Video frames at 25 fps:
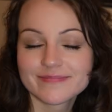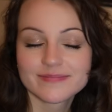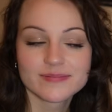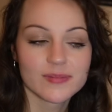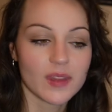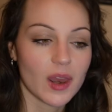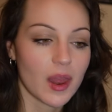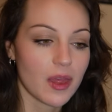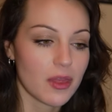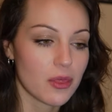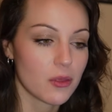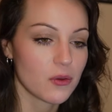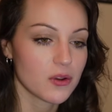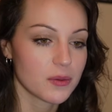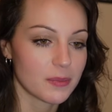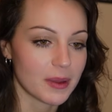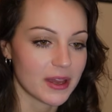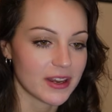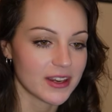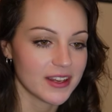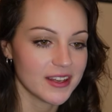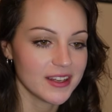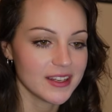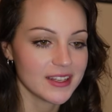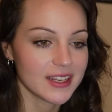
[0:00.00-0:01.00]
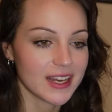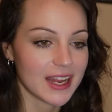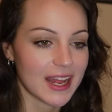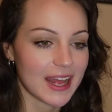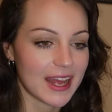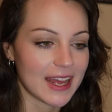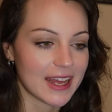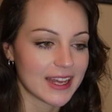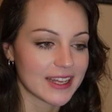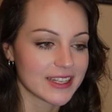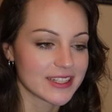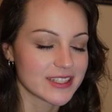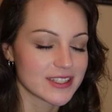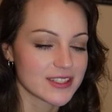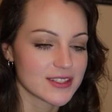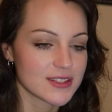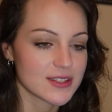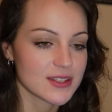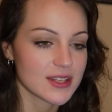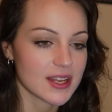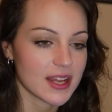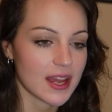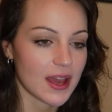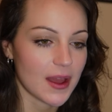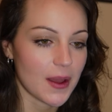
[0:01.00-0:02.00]
Thought about it, and
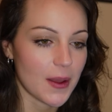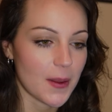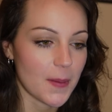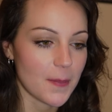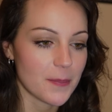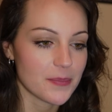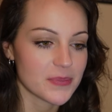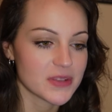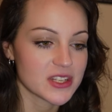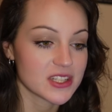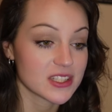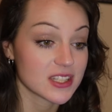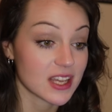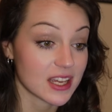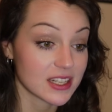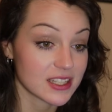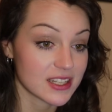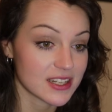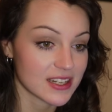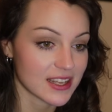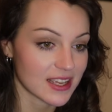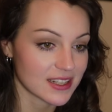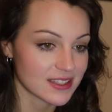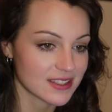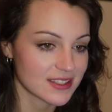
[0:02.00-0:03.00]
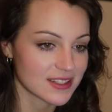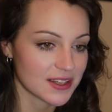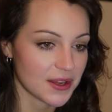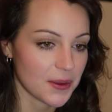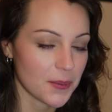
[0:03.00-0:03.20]
decided against it.